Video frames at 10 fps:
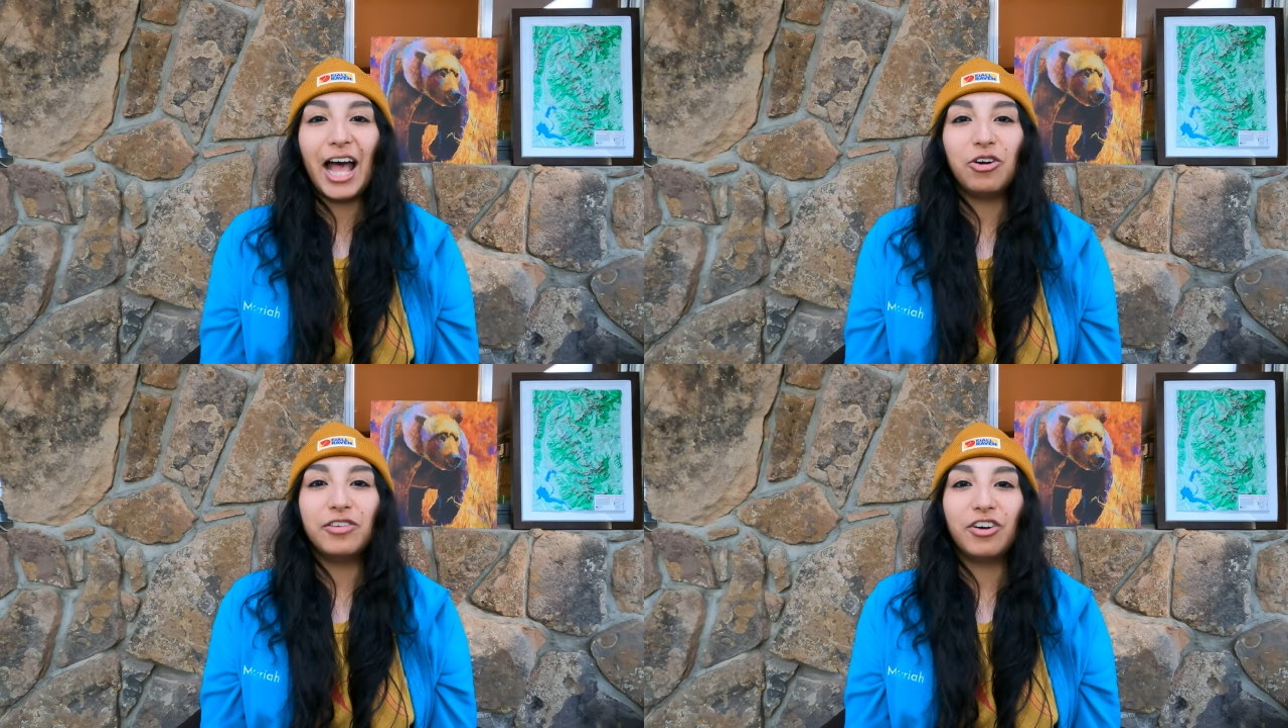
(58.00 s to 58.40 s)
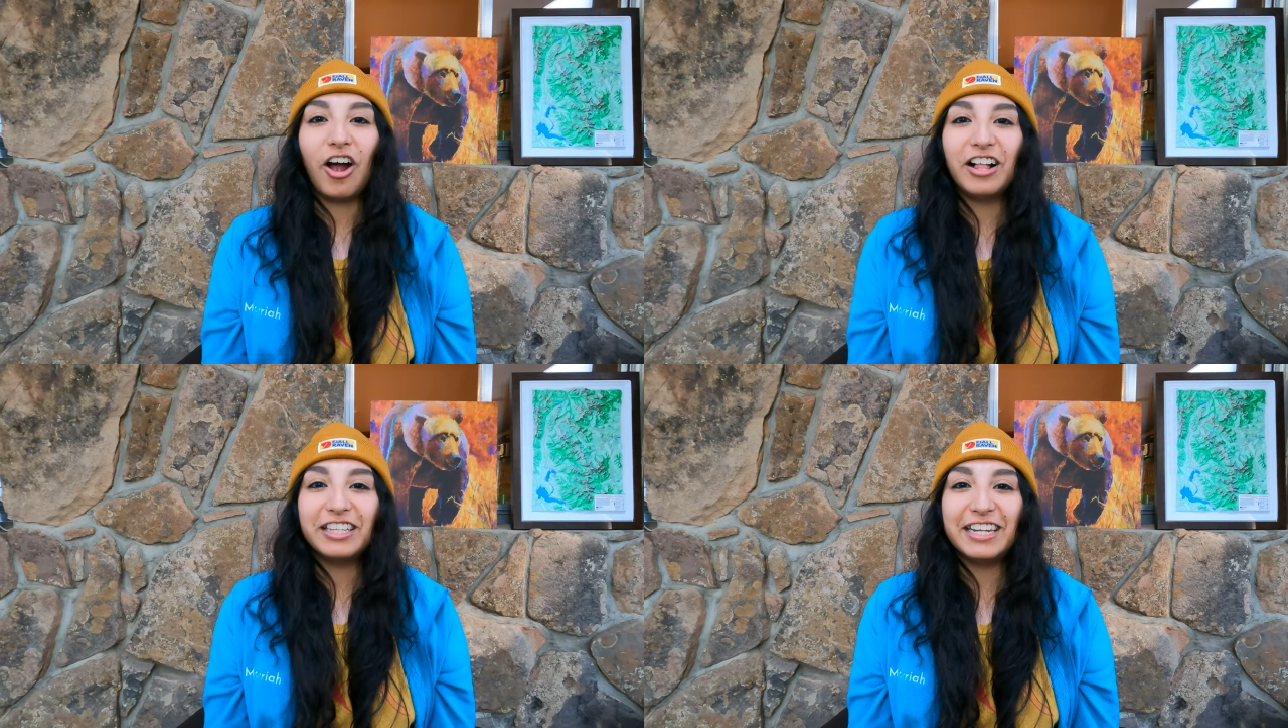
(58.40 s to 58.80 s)
However,
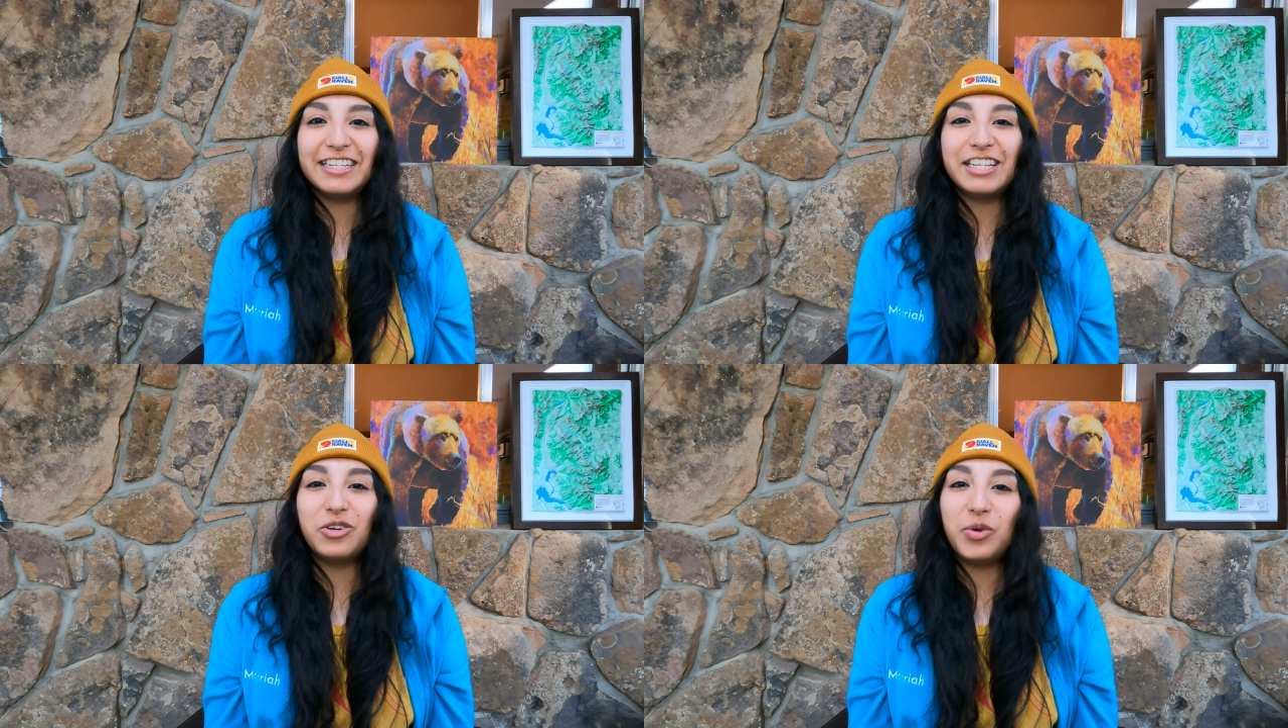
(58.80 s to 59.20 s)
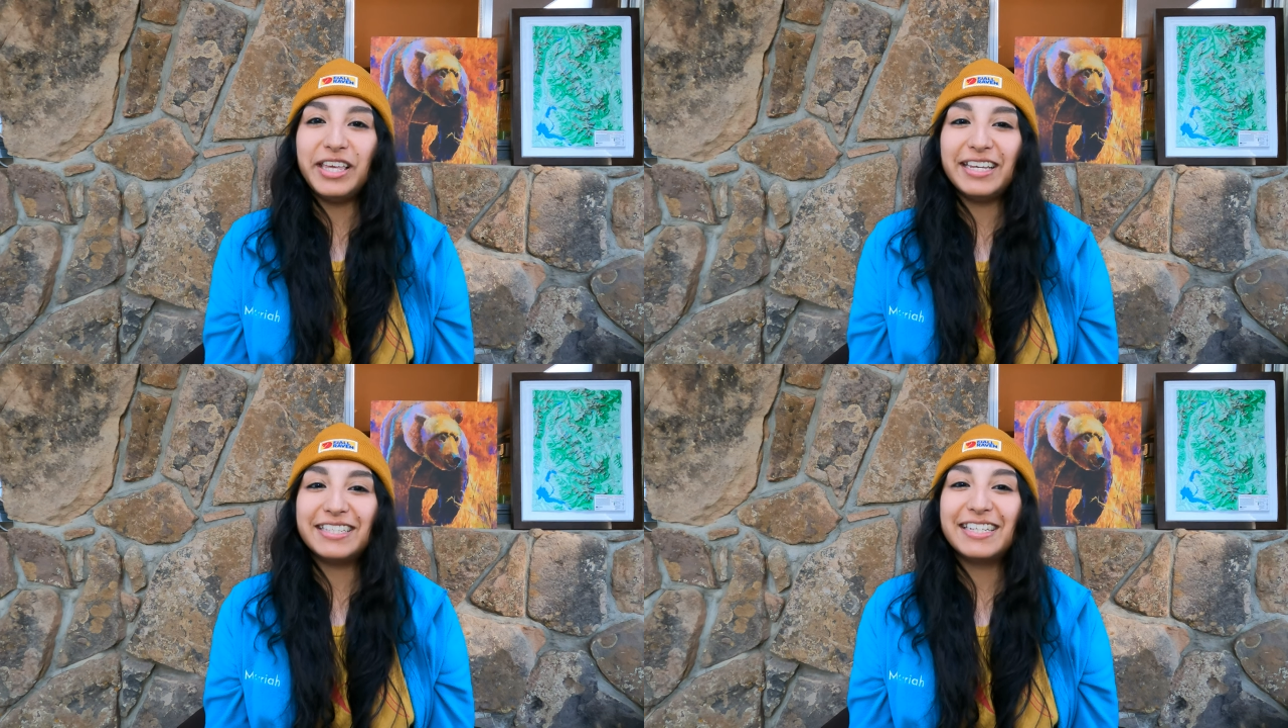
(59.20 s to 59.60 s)
holidays and
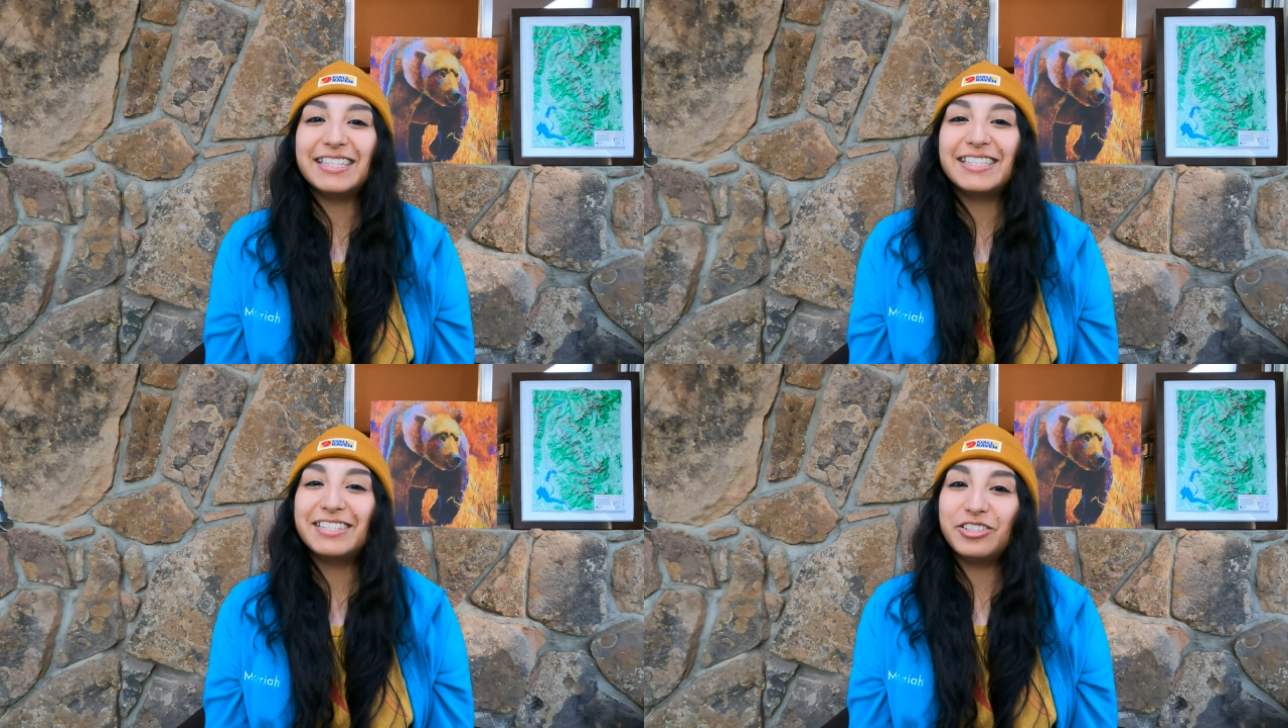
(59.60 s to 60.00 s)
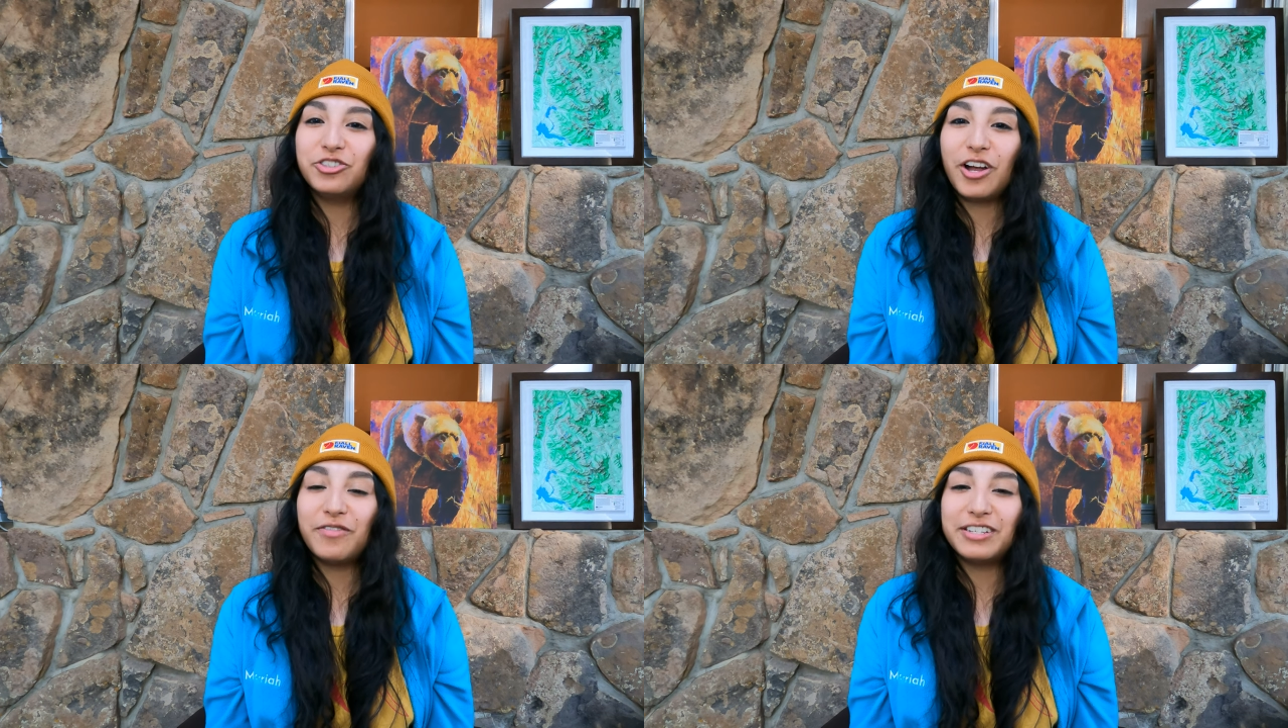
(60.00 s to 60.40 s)
weekends can still
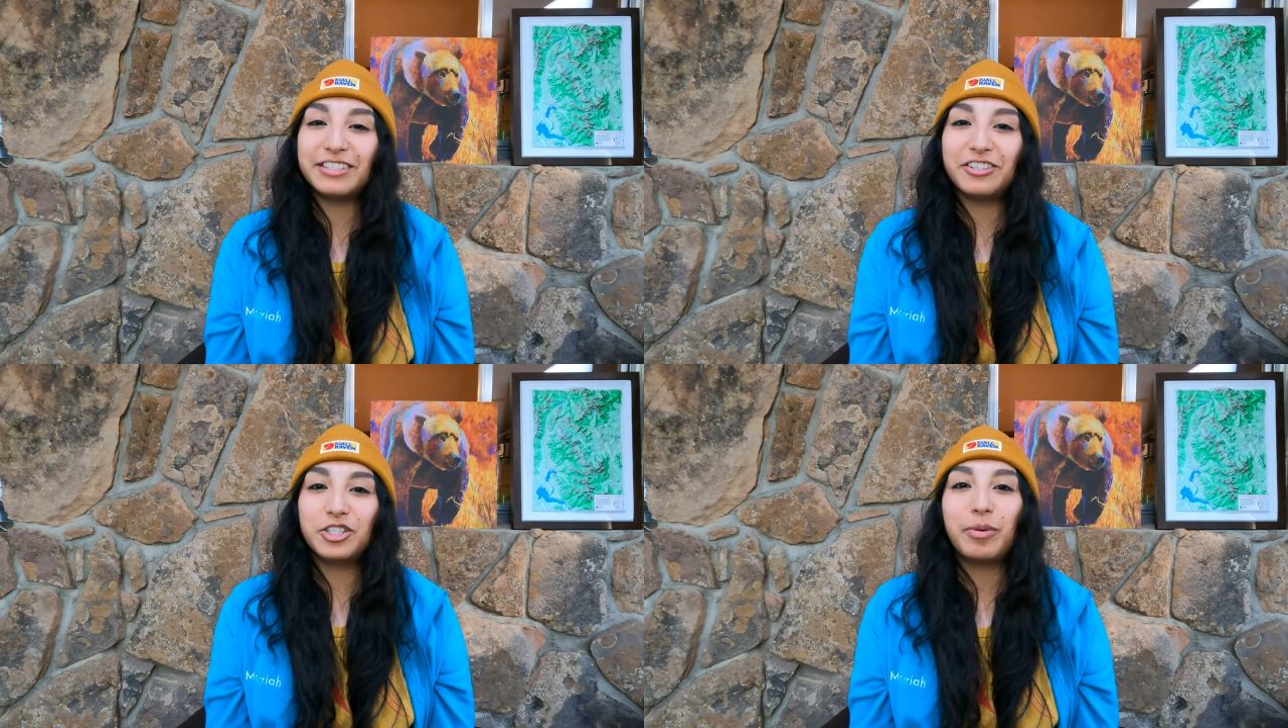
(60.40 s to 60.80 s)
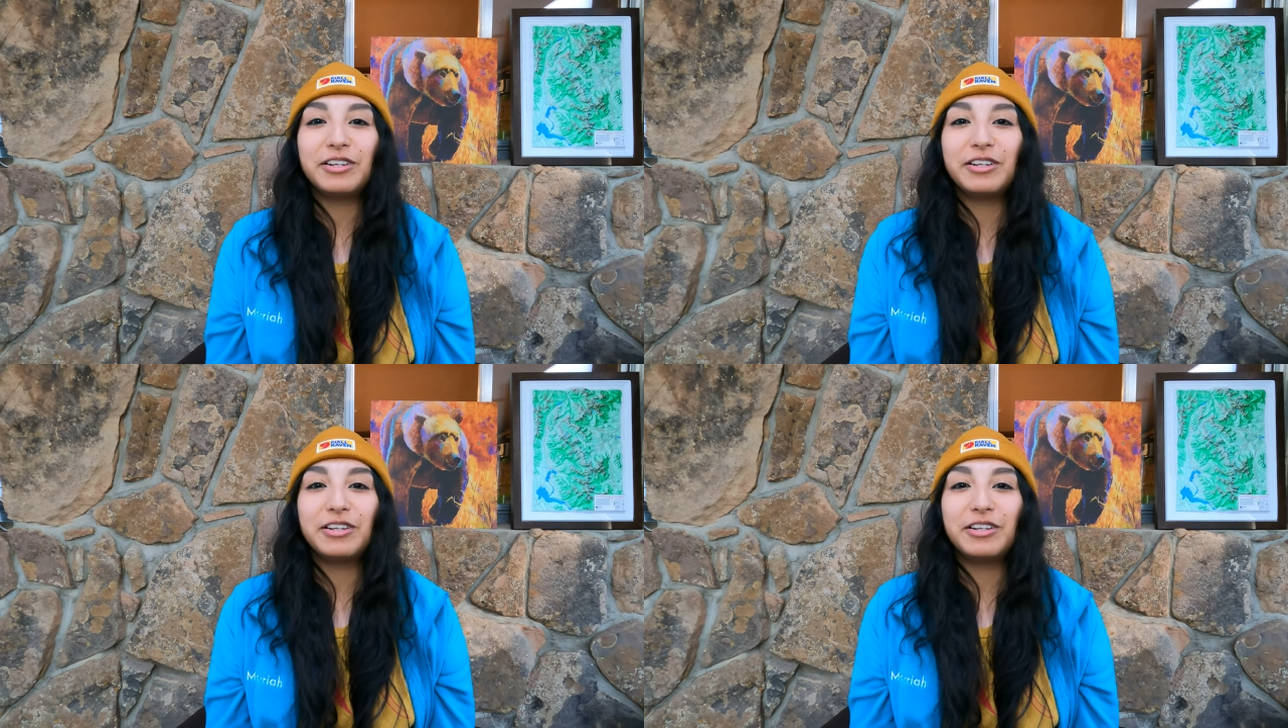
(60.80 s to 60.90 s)
draw visitors,